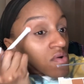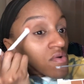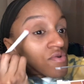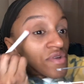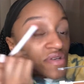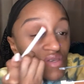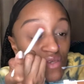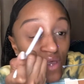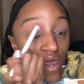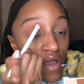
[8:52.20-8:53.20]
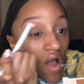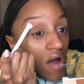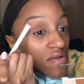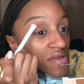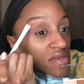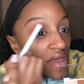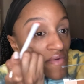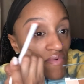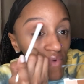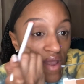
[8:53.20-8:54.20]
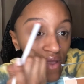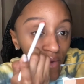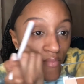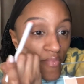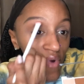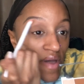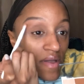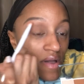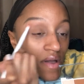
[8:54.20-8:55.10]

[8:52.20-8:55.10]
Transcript: crease and call it a day, right? But